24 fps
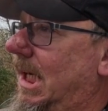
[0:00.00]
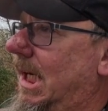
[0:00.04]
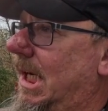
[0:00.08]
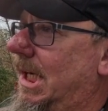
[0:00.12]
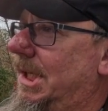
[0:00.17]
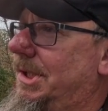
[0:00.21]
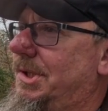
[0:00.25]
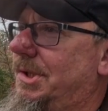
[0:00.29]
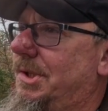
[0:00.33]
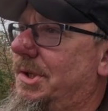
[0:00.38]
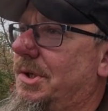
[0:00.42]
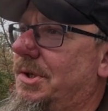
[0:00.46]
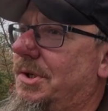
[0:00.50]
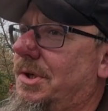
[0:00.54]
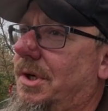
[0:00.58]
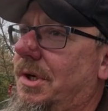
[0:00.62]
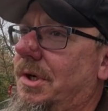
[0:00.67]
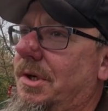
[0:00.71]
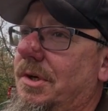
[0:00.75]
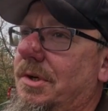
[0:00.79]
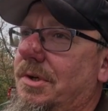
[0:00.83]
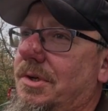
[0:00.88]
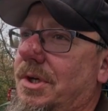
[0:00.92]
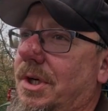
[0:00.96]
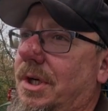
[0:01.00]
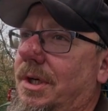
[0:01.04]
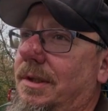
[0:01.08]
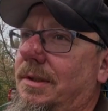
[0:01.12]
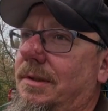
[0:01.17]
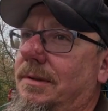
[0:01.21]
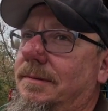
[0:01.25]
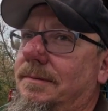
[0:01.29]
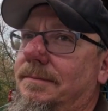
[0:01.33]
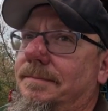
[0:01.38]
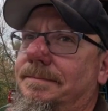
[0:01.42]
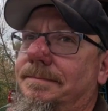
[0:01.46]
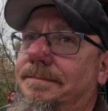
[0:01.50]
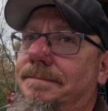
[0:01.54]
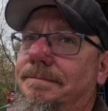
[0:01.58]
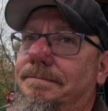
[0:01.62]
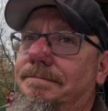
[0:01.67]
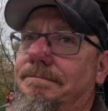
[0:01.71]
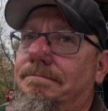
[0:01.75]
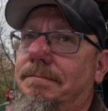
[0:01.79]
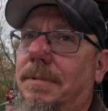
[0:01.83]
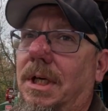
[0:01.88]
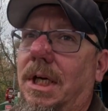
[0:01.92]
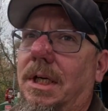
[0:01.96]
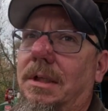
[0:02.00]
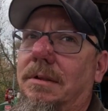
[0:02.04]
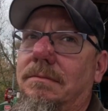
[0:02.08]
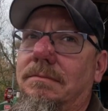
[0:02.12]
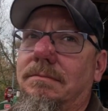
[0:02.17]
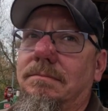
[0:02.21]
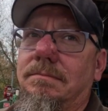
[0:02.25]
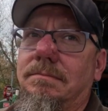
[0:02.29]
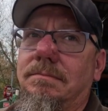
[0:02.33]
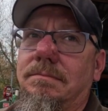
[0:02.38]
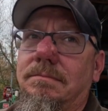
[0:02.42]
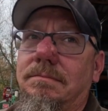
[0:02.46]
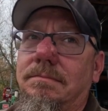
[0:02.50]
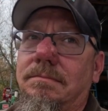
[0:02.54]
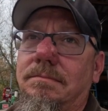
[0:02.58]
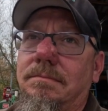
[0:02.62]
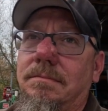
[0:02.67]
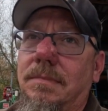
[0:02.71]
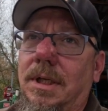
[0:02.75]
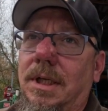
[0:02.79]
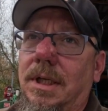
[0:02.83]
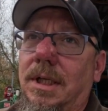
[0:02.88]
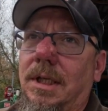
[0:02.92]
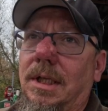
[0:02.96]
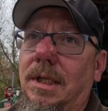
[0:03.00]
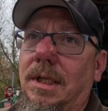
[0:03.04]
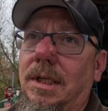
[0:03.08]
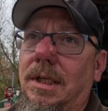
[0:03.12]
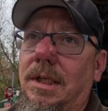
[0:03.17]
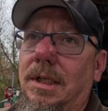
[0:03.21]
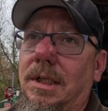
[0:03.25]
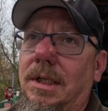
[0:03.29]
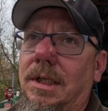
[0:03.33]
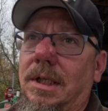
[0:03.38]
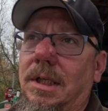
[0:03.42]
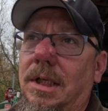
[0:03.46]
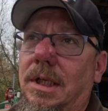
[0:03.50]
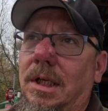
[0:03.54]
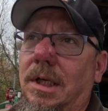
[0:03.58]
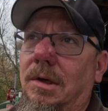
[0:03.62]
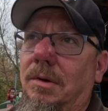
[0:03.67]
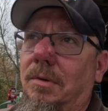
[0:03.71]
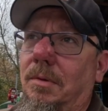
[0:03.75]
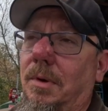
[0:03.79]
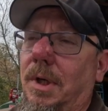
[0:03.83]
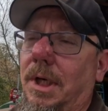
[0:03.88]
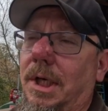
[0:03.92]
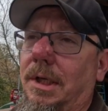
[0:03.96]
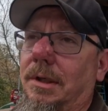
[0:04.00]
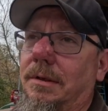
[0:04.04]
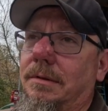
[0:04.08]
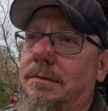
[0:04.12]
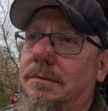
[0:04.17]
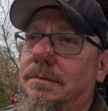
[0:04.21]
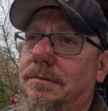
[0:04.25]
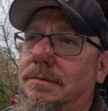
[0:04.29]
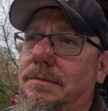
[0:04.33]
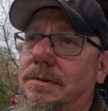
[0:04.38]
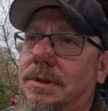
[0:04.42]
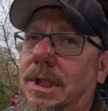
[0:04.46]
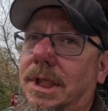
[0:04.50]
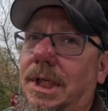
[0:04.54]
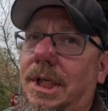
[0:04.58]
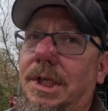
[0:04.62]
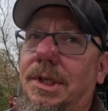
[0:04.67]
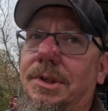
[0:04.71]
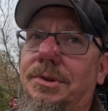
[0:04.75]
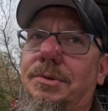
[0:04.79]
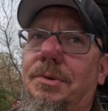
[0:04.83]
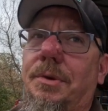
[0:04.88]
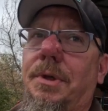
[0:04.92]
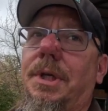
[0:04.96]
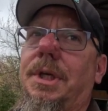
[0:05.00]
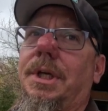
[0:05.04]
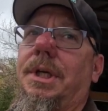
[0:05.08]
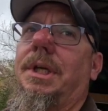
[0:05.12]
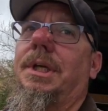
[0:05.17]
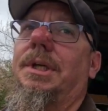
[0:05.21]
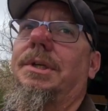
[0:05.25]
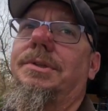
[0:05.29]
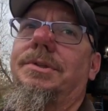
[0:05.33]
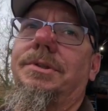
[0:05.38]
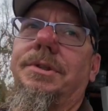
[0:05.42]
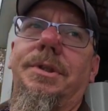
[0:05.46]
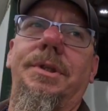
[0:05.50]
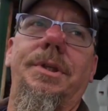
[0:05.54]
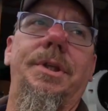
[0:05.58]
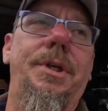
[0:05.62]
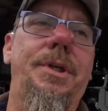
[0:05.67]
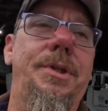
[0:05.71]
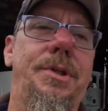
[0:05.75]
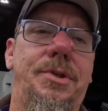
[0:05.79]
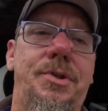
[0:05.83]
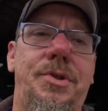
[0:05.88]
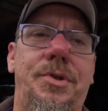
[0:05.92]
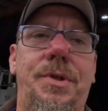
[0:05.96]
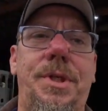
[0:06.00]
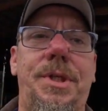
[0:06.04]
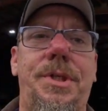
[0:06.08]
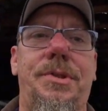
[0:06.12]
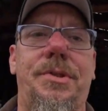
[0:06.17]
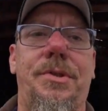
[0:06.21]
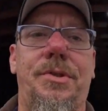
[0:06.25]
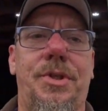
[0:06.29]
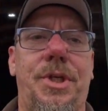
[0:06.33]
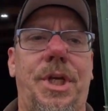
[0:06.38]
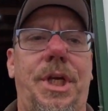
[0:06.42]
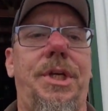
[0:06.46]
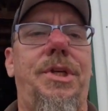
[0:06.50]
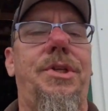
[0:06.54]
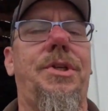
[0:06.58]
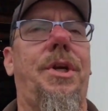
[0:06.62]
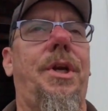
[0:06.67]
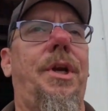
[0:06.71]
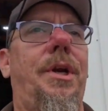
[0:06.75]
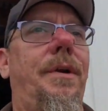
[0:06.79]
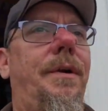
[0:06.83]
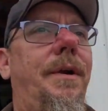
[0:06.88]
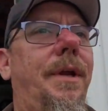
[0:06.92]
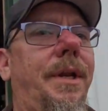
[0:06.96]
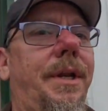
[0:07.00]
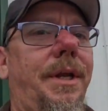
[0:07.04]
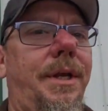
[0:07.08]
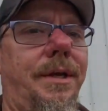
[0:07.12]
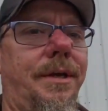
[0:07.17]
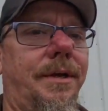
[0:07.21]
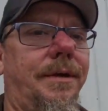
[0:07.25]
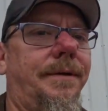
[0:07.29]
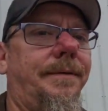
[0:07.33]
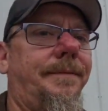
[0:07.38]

It's discouraging, but oh well, is what it is. Look at the trees are changing already.